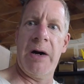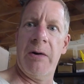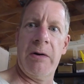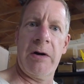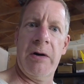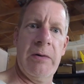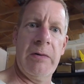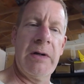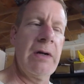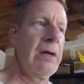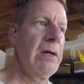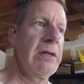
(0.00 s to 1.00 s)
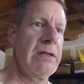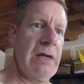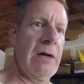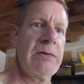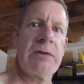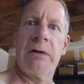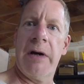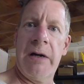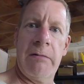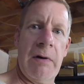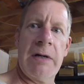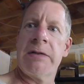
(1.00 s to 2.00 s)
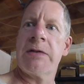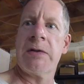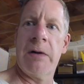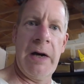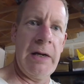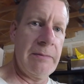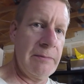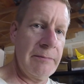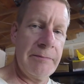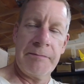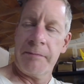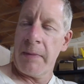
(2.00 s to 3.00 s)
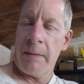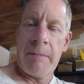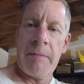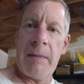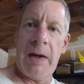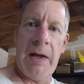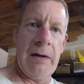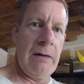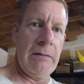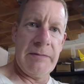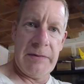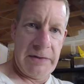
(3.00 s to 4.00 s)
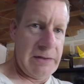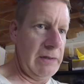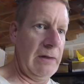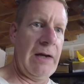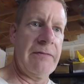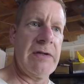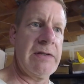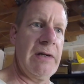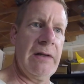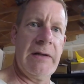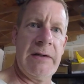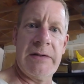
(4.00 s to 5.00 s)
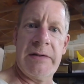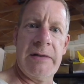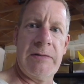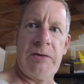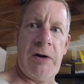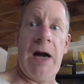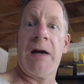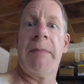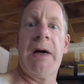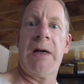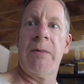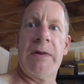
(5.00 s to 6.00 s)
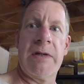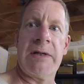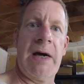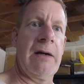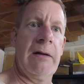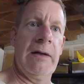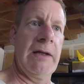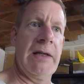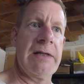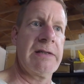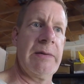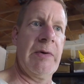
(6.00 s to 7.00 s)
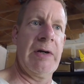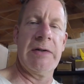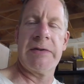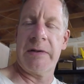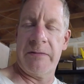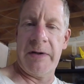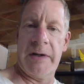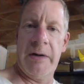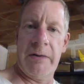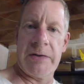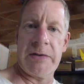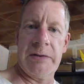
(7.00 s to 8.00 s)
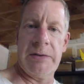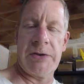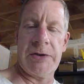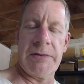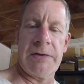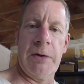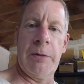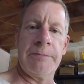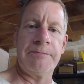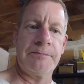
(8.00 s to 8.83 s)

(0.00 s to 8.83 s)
arrow code, sounds great, runs great, and I'll still have to sell it as a track bike with a title unless someone else can figure out a solution. So,